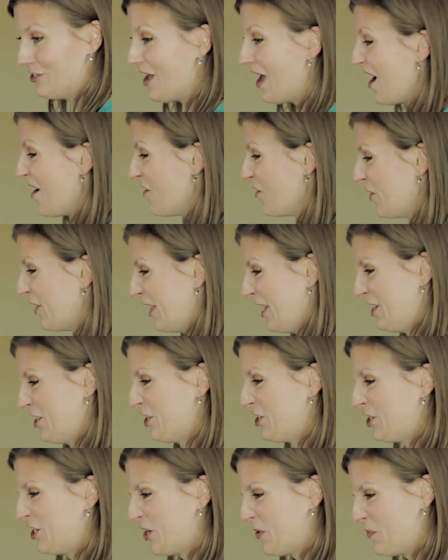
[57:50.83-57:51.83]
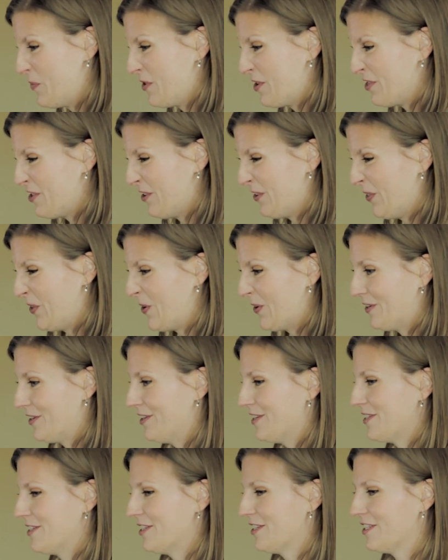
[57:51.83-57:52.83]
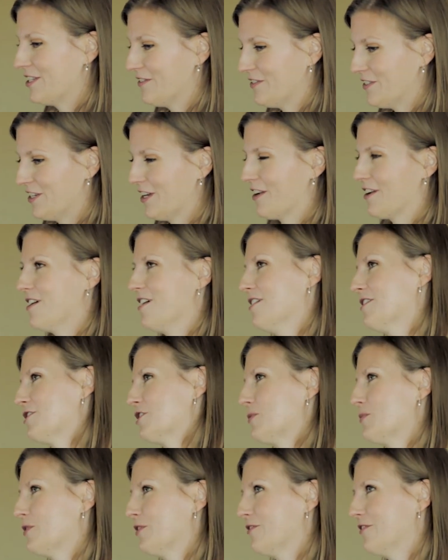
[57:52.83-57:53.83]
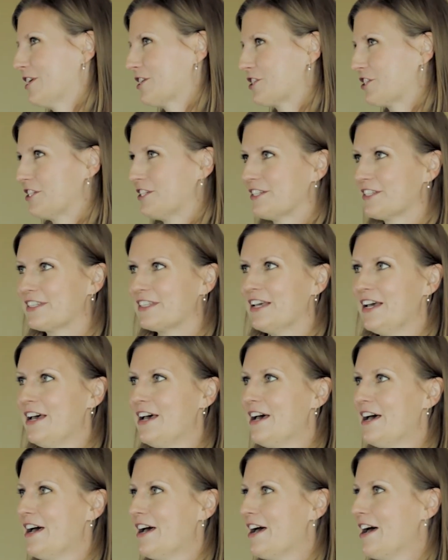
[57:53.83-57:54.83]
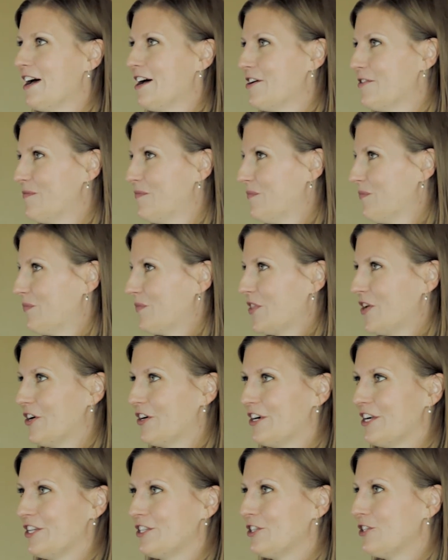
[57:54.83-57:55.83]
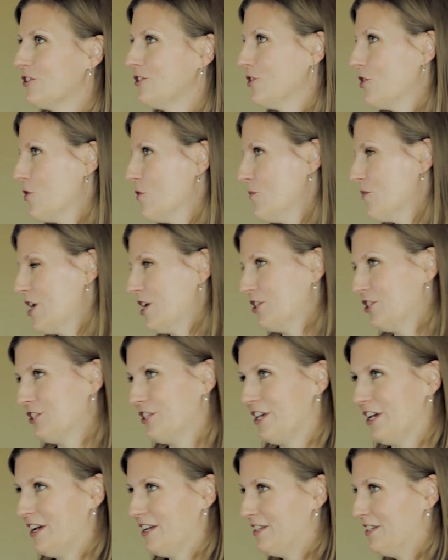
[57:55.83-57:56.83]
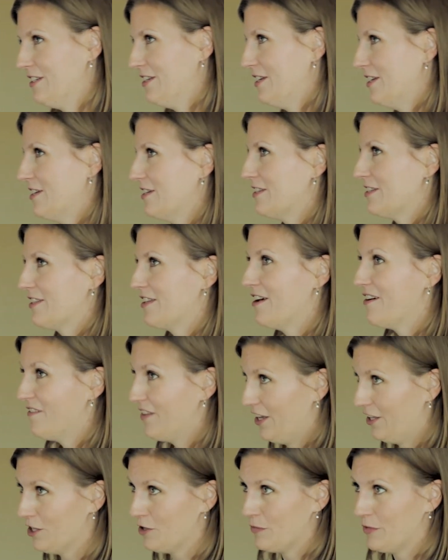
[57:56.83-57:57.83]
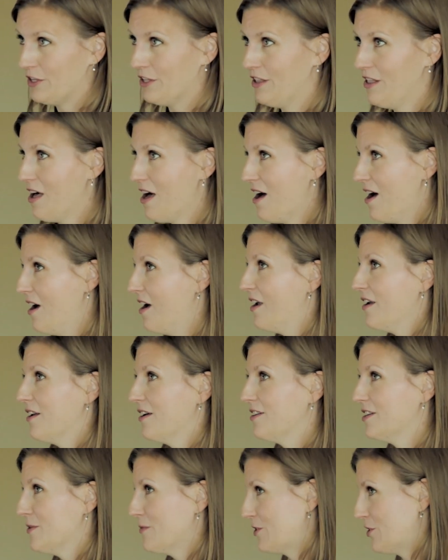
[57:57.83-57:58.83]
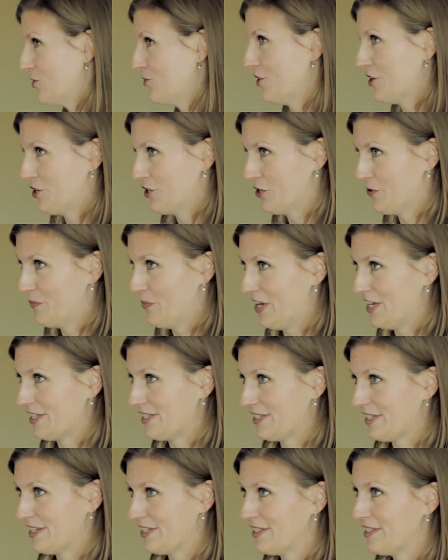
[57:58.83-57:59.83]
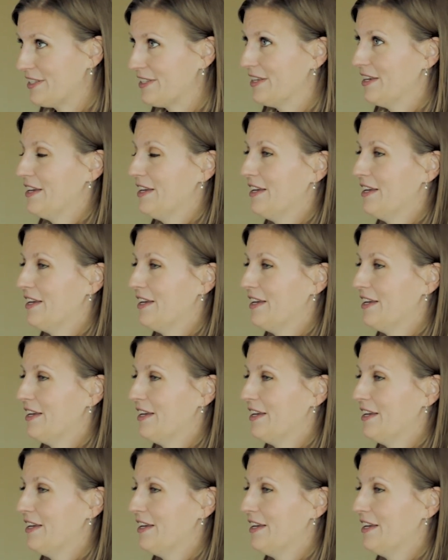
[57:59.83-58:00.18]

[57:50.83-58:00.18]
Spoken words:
have a relationship with your local assistive technology professionals. There is so much that is available on a demonstration basis.